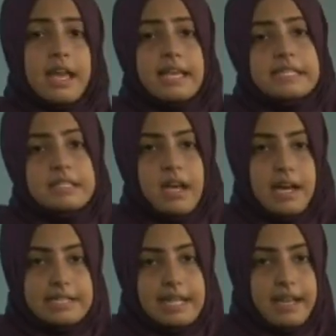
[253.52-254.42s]
is
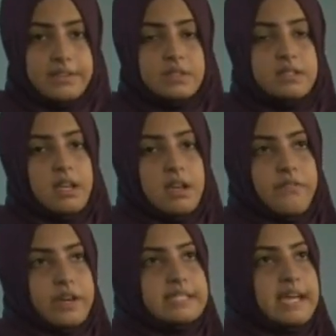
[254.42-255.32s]
a tense.
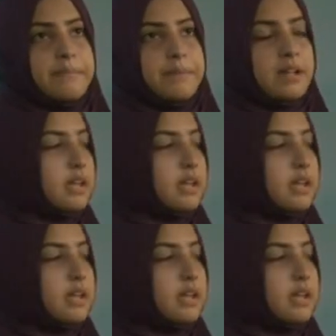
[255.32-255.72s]
For example,